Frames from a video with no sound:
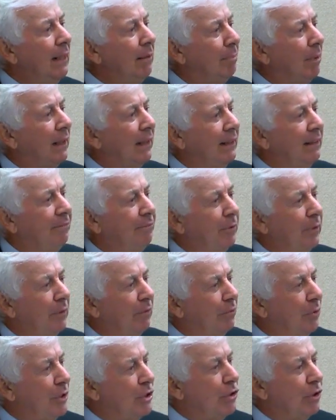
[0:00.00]
but if
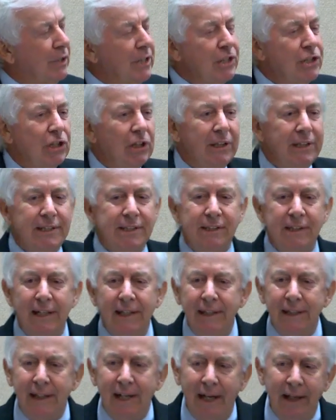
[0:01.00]
we traditionally
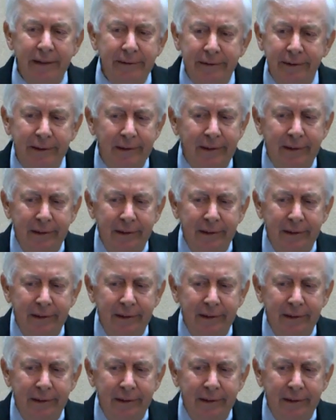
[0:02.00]
send it on